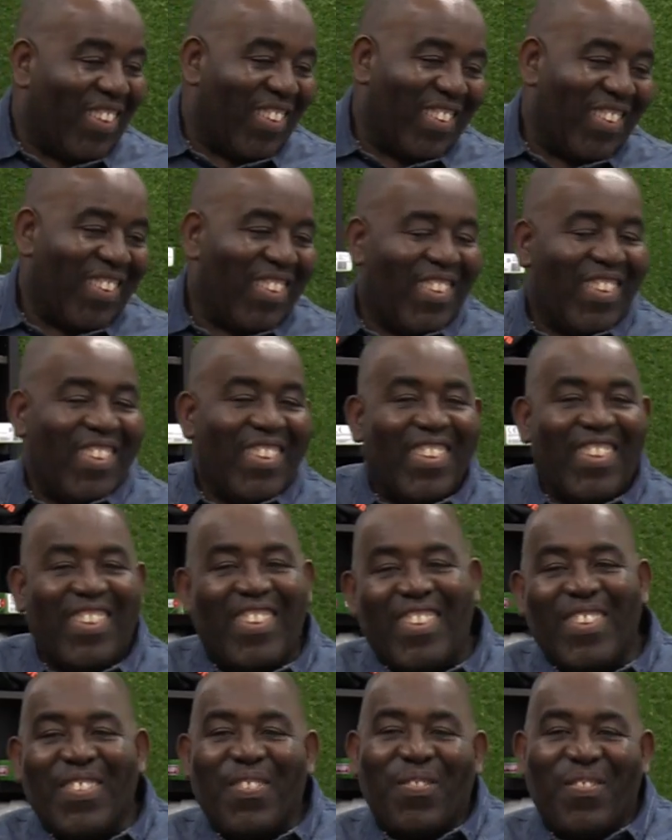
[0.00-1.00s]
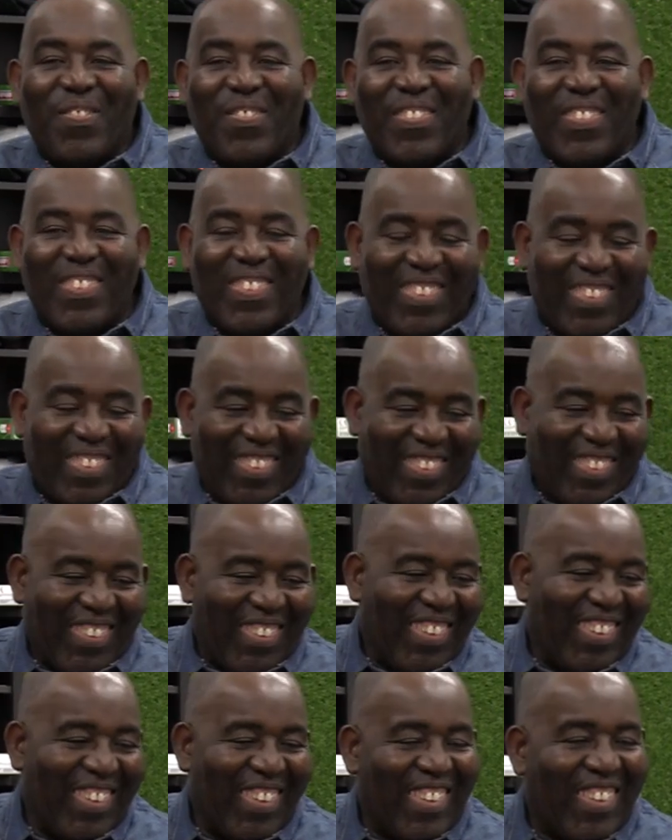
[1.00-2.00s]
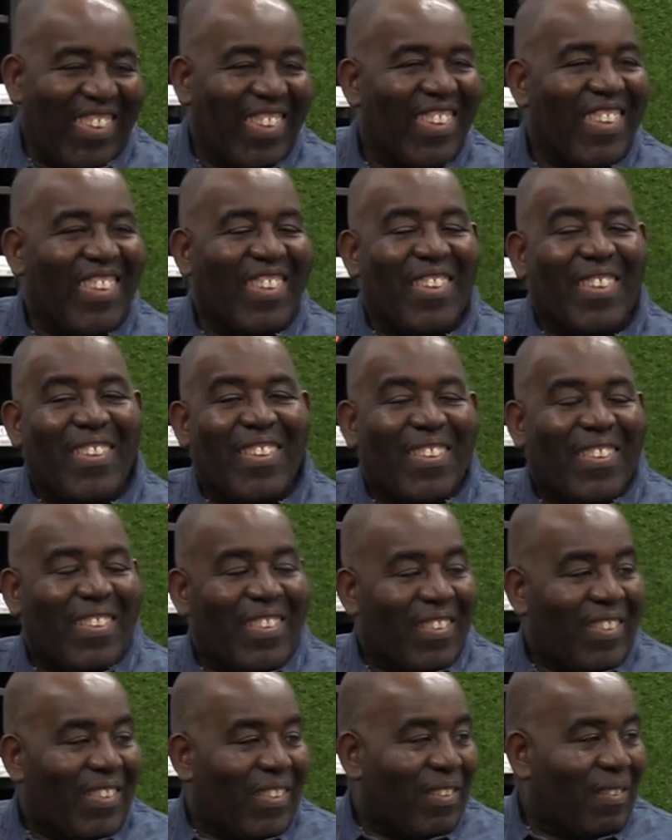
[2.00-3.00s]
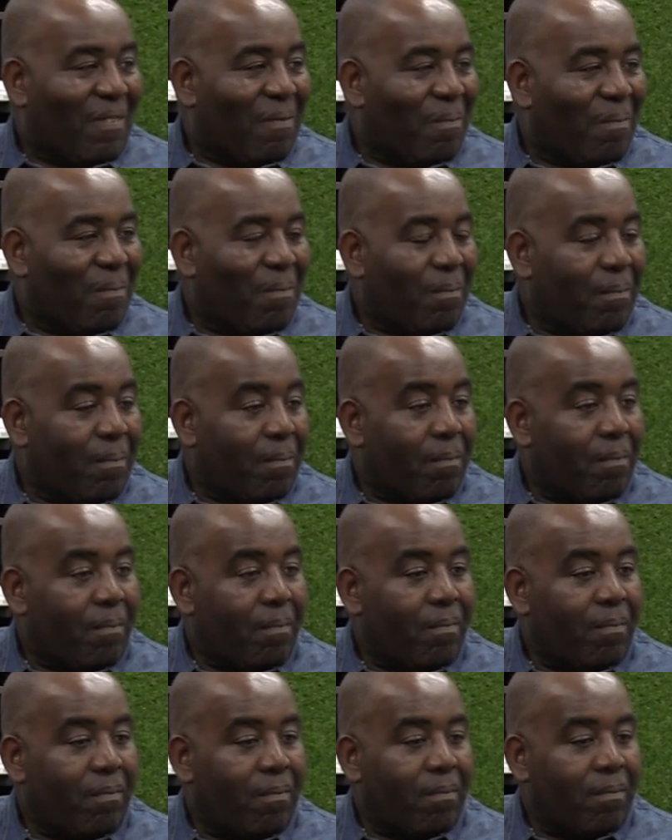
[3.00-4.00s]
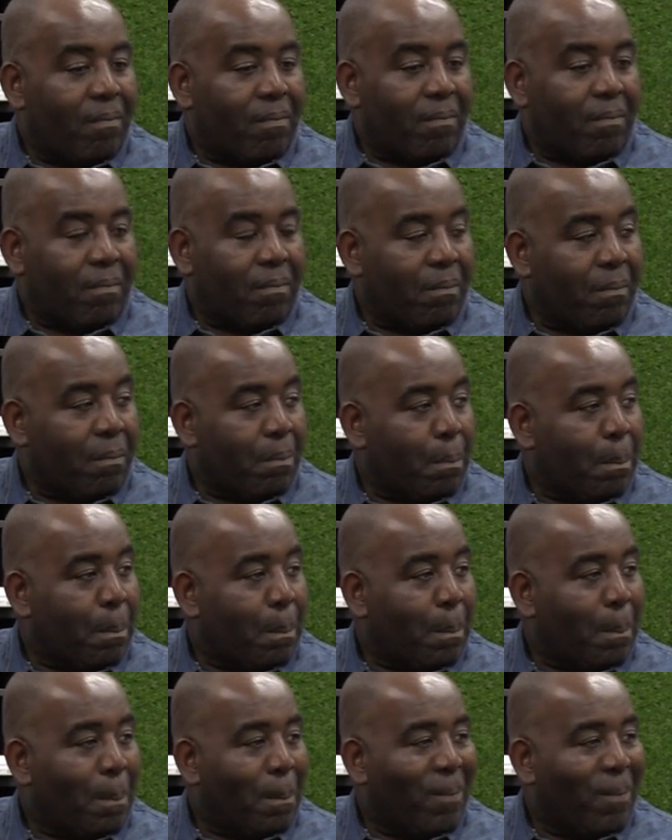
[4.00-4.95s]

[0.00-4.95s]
The person shown says nothing.